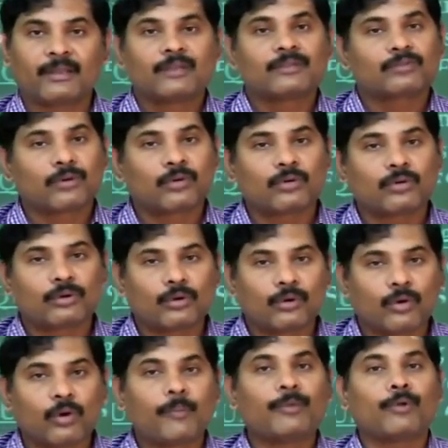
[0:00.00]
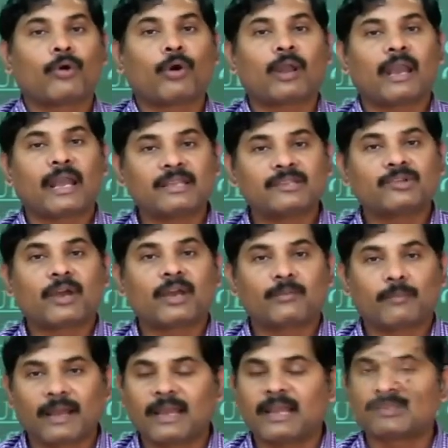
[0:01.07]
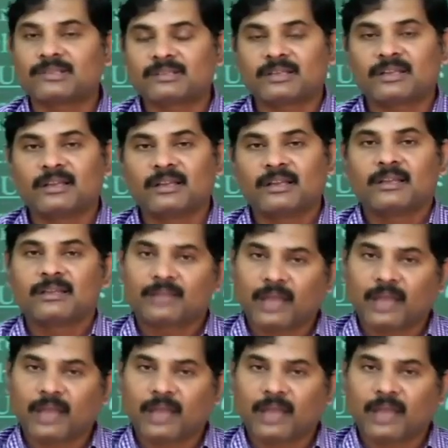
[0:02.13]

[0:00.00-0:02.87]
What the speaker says: So hope you all enjoyed my lecture.